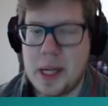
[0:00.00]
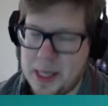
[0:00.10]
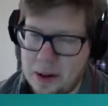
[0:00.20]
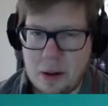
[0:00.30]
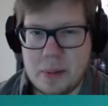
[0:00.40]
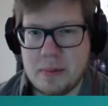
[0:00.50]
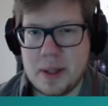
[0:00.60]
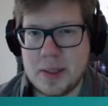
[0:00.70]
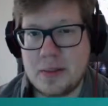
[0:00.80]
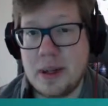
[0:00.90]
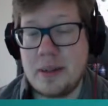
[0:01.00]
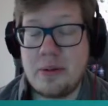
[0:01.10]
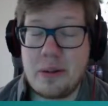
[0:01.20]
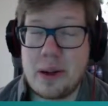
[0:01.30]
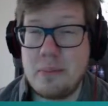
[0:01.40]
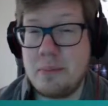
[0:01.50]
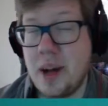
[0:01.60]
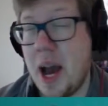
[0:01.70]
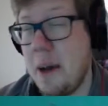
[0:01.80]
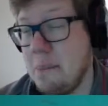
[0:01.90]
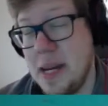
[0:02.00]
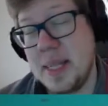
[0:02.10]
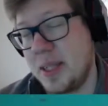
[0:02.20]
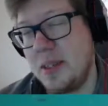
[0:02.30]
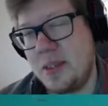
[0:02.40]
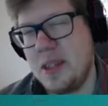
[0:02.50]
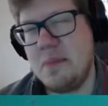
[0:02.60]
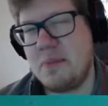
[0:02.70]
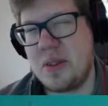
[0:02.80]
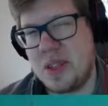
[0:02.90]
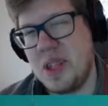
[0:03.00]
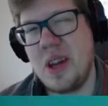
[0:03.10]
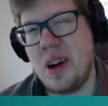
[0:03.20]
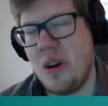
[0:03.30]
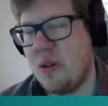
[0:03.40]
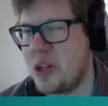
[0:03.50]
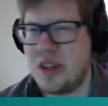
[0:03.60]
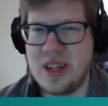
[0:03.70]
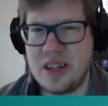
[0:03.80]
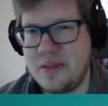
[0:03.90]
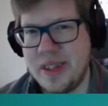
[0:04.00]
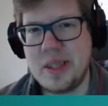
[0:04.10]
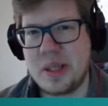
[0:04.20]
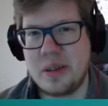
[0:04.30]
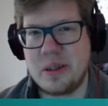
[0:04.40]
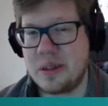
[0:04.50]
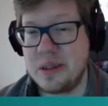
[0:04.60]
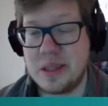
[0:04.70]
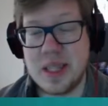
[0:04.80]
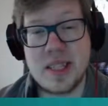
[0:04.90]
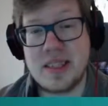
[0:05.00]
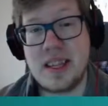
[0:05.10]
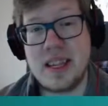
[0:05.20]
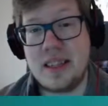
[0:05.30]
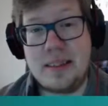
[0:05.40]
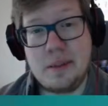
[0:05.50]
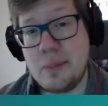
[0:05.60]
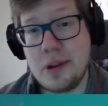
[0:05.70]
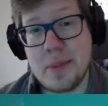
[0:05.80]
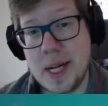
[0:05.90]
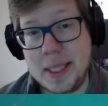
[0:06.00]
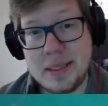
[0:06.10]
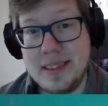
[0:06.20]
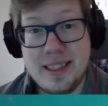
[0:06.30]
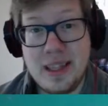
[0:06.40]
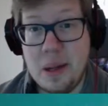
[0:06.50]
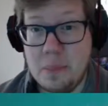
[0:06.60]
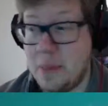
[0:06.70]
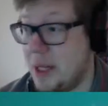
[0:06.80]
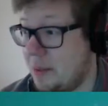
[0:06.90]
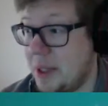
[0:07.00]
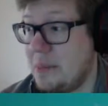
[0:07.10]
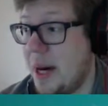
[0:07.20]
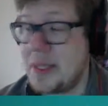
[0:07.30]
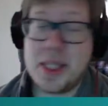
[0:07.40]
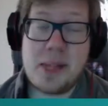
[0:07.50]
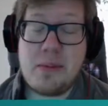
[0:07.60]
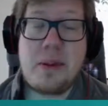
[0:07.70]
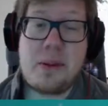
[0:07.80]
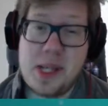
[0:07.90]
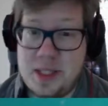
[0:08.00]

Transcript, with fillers: I hope everyone is ready for an amazing deep sea ocean adventure, because this is like Little Mermaid, by the way, monsters that want to eat